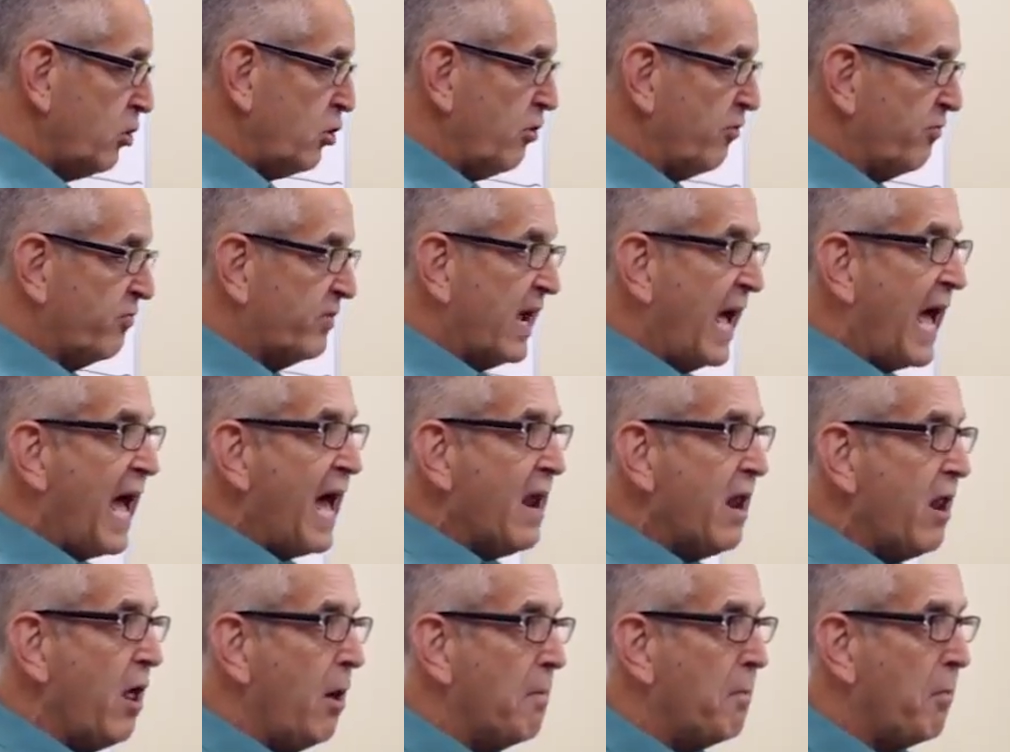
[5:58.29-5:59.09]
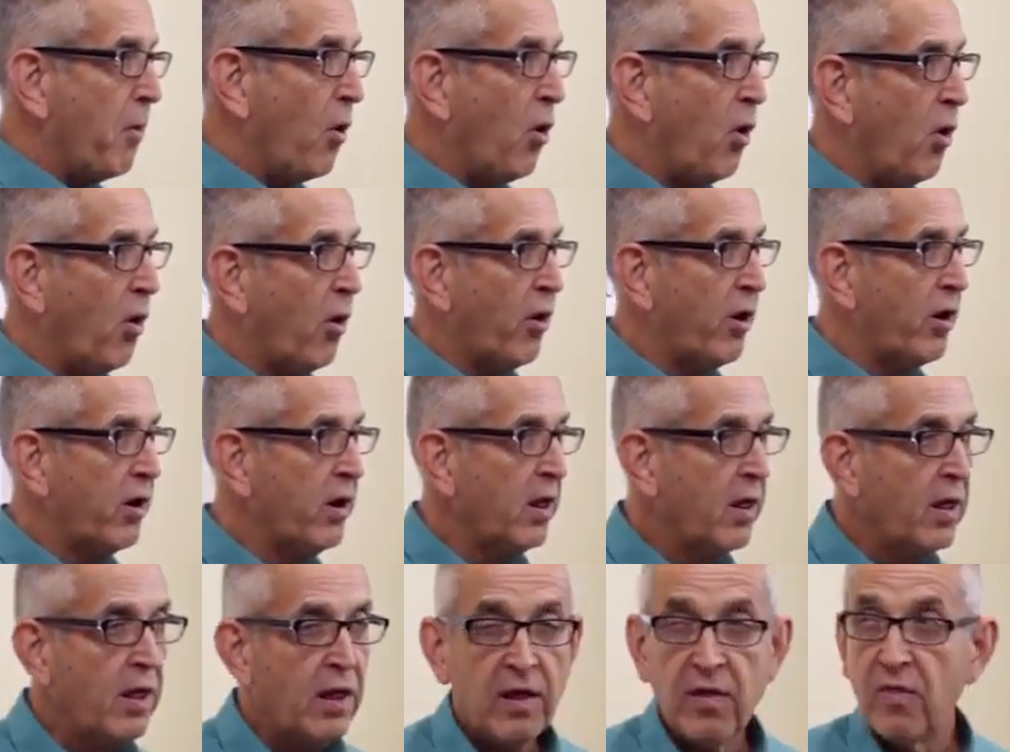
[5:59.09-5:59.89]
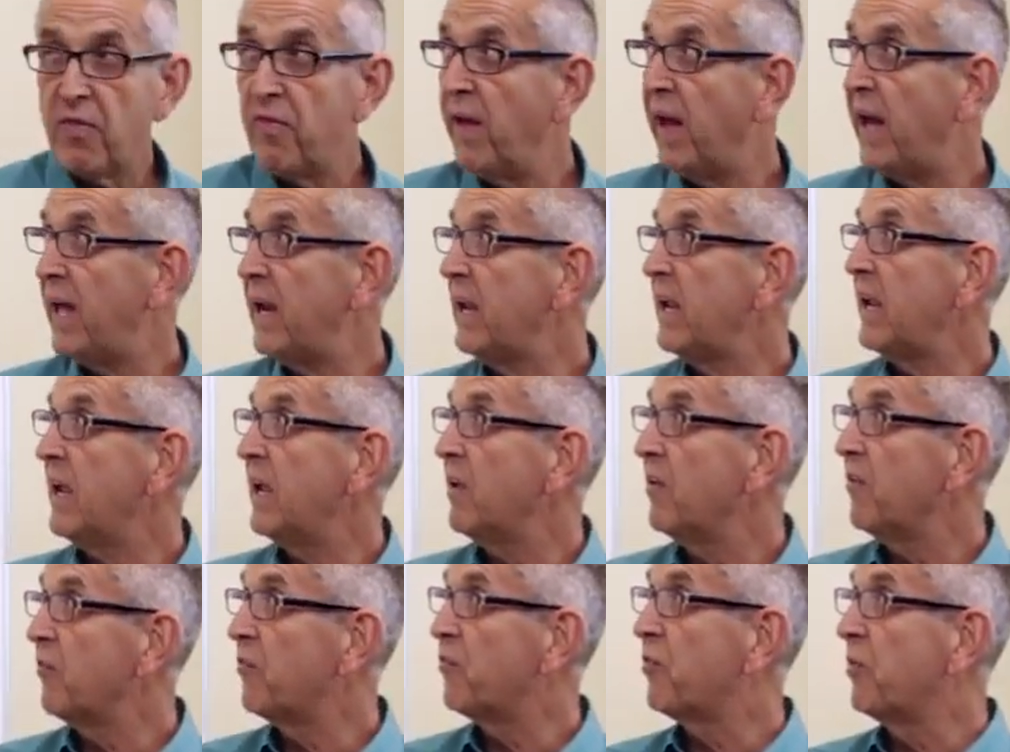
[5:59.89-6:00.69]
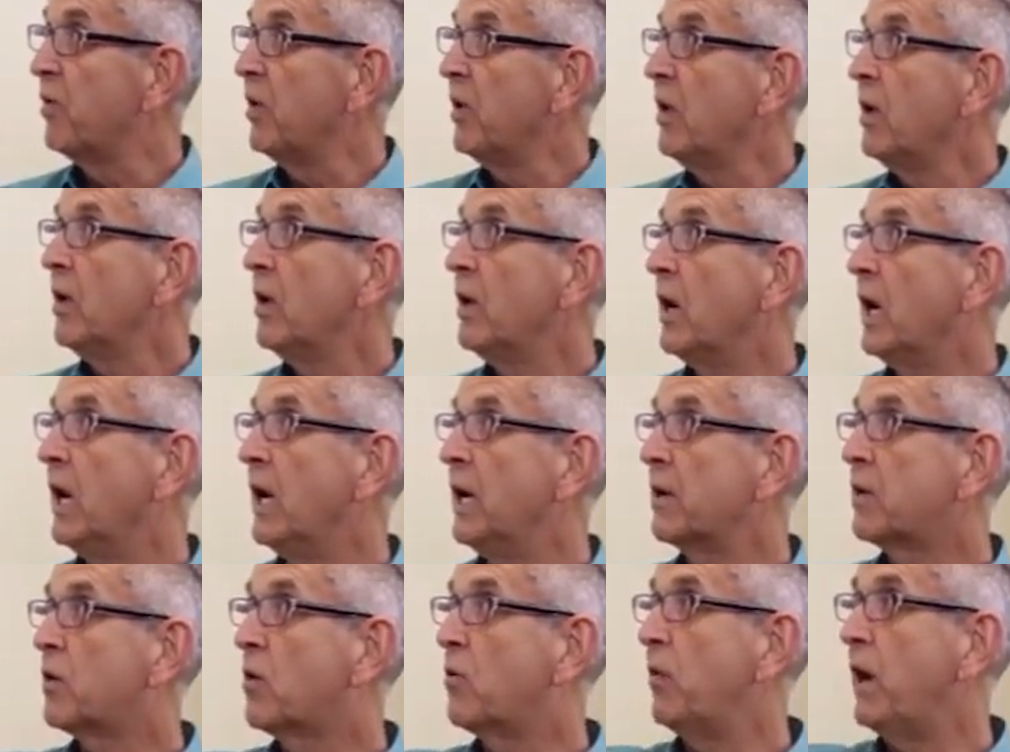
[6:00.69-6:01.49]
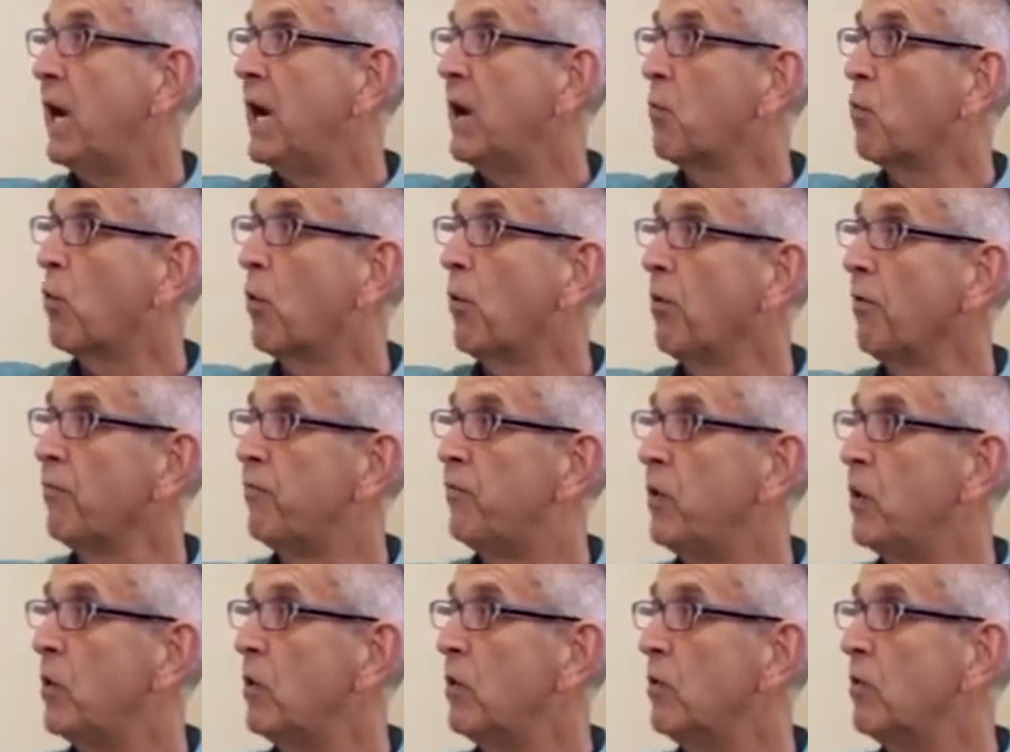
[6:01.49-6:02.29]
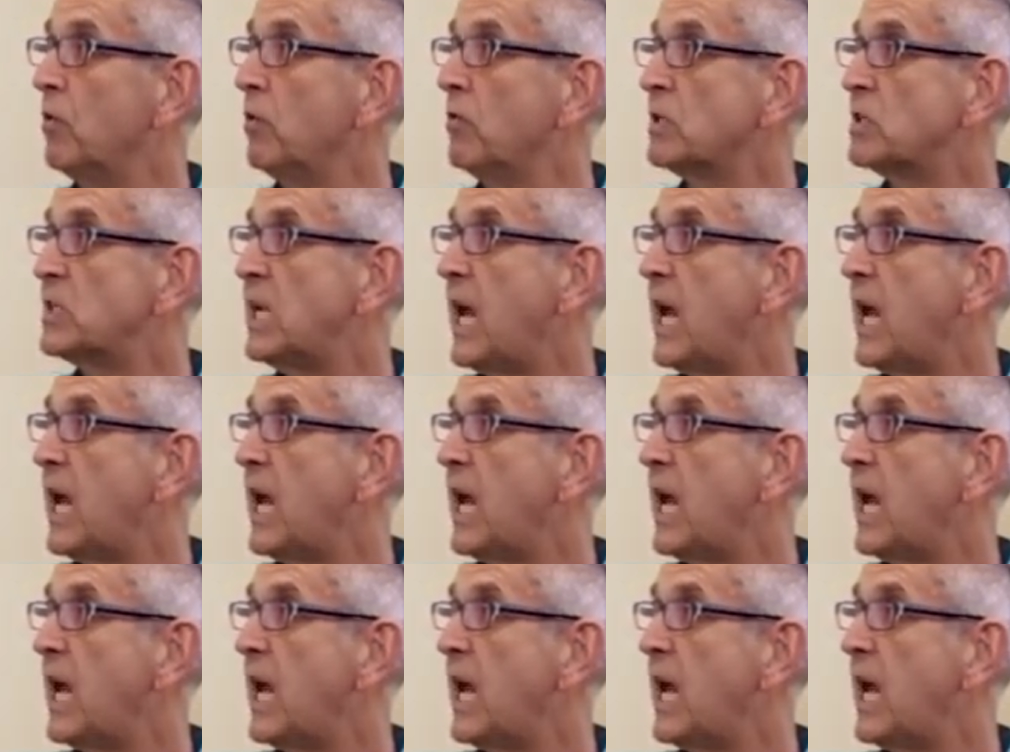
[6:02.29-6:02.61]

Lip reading: You've got a board that is creating worldview,